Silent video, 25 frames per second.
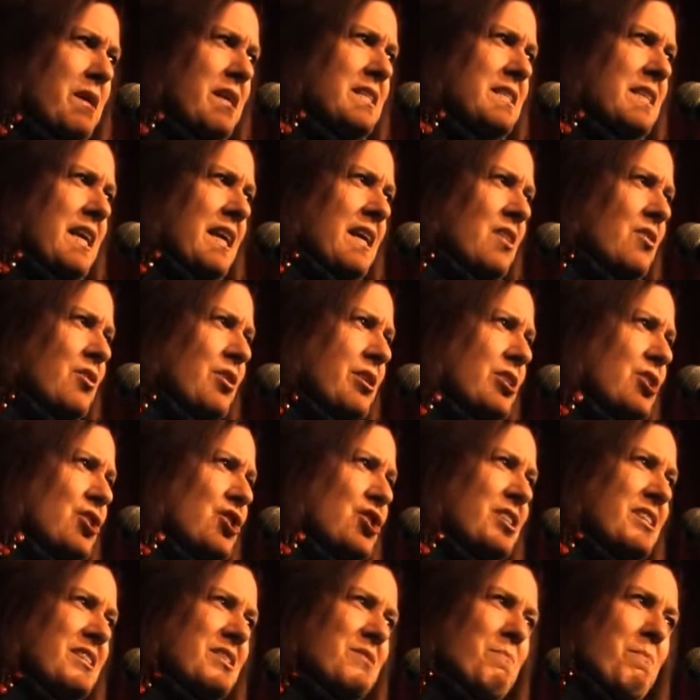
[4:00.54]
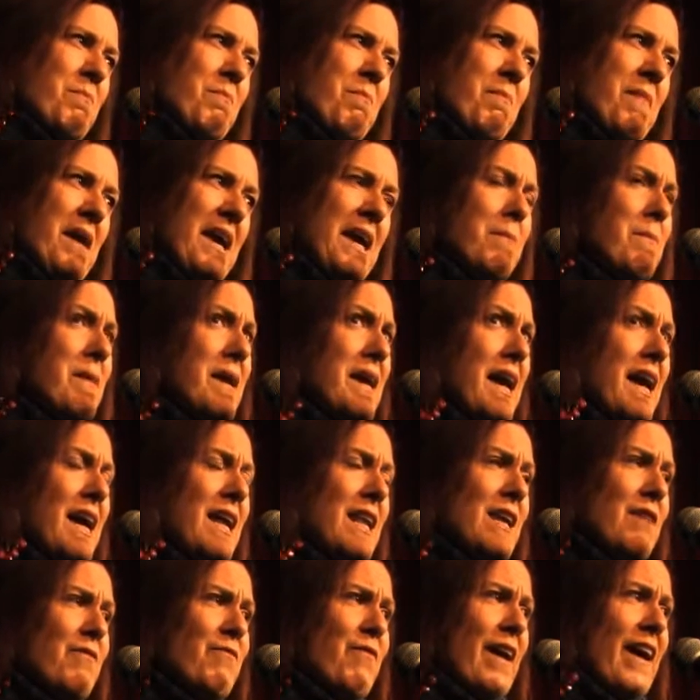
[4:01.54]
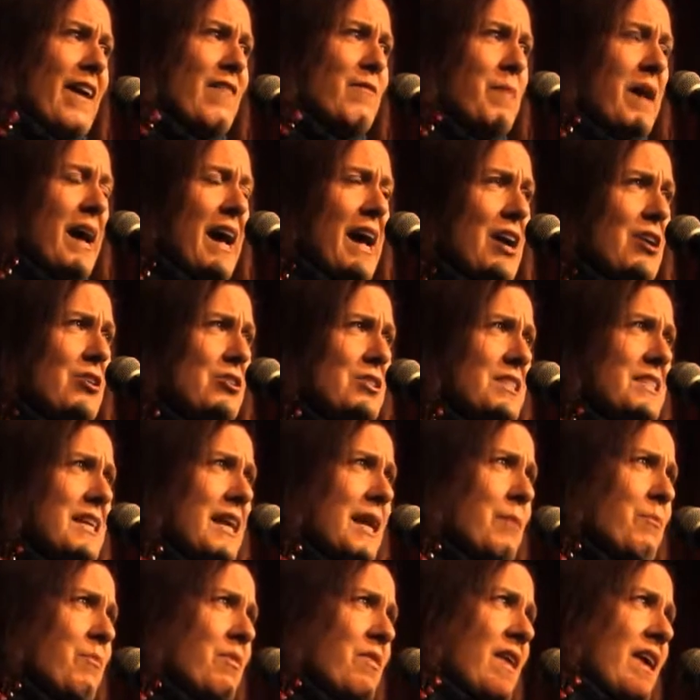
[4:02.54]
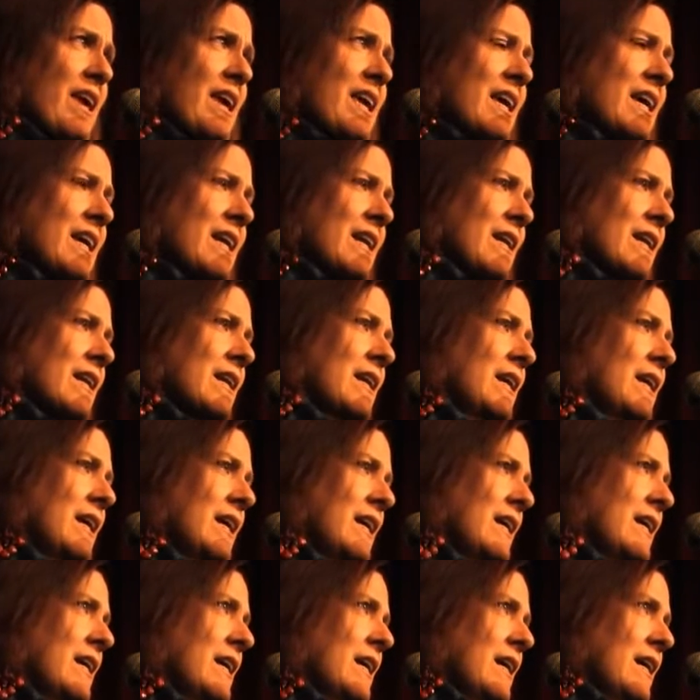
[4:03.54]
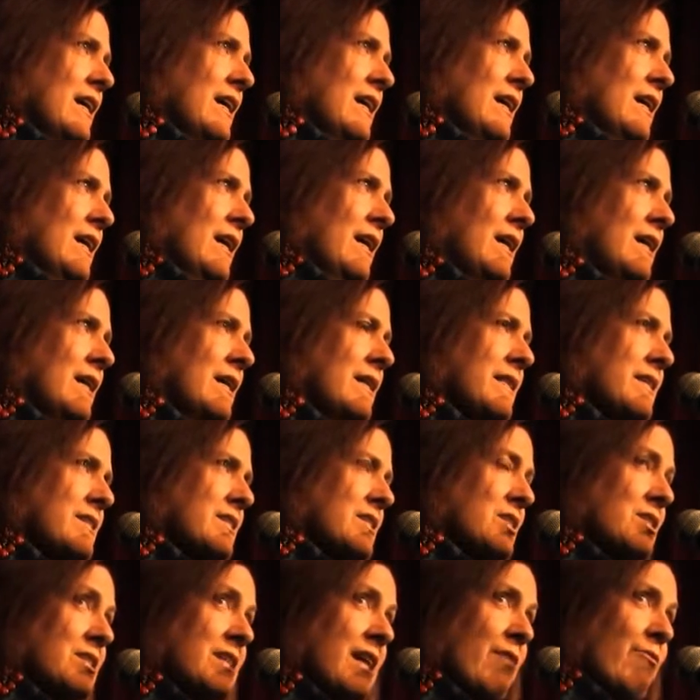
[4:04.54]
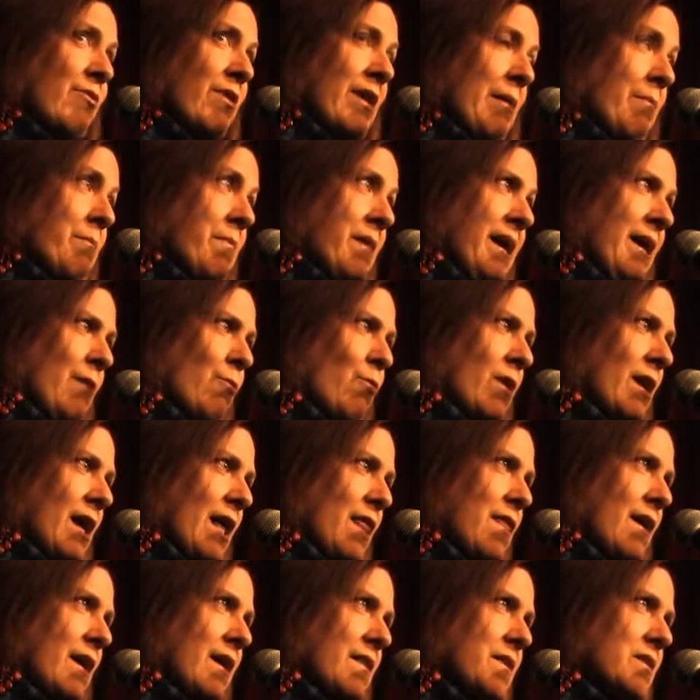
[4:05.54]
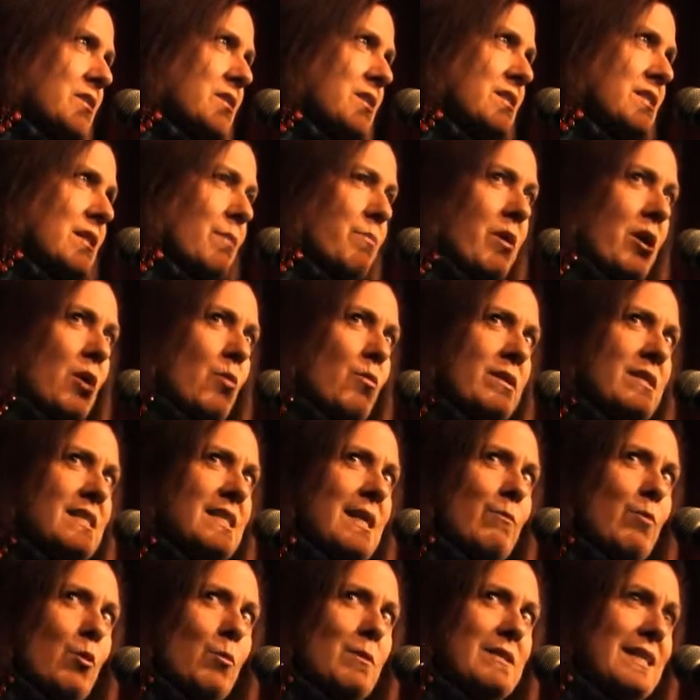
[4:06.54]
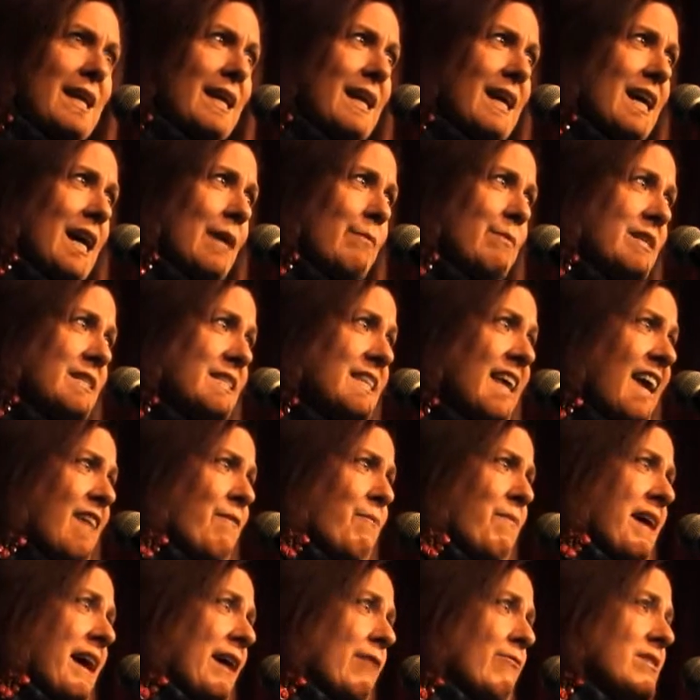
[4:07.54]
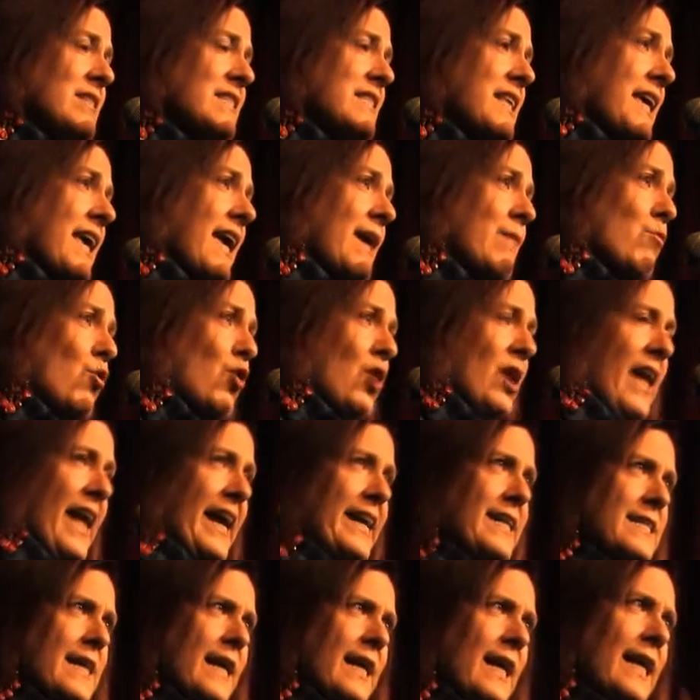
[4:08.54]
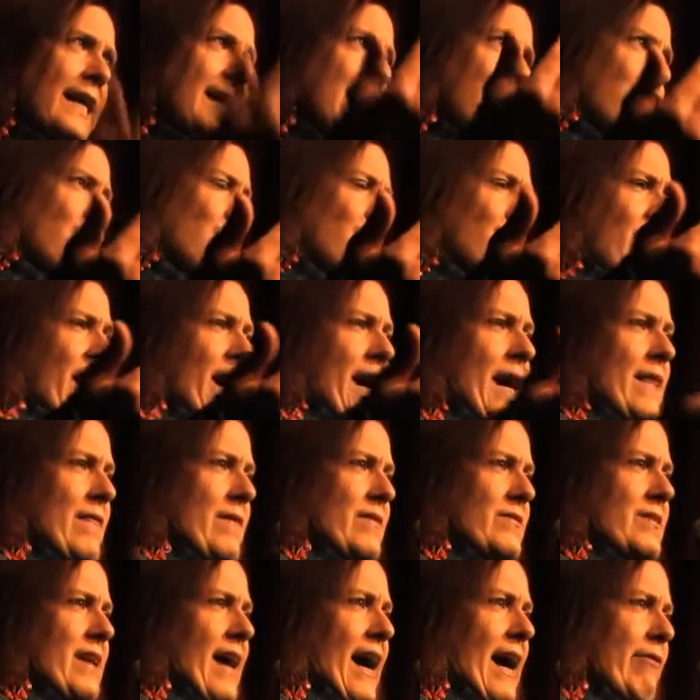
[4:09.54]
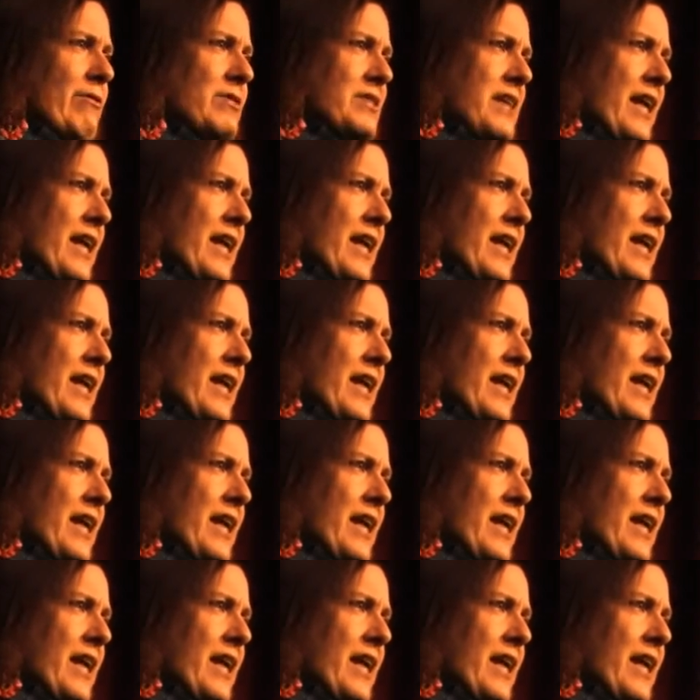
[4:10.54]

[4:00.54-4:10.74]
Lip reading: English. She's maybe 85 pounds, and I'm thinking, this is not what I meant when I thought this is the part when someone was going to come and save me. I was thinking more like Dudley Do-Right, and this guy was going to